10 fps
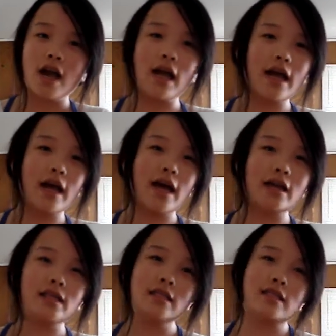
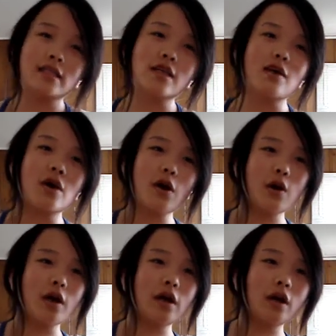And
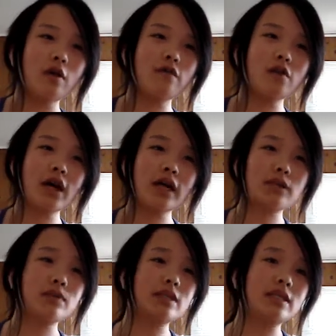if you
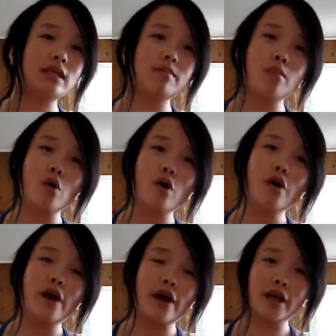guys want to see
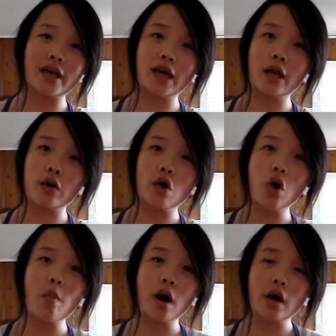more and
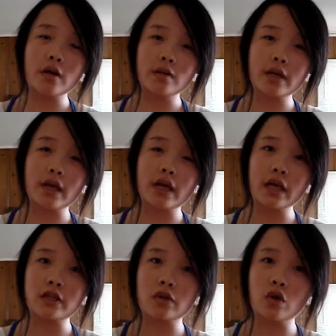
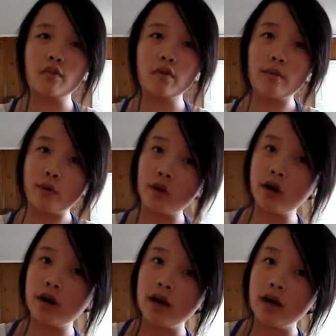get to know me more,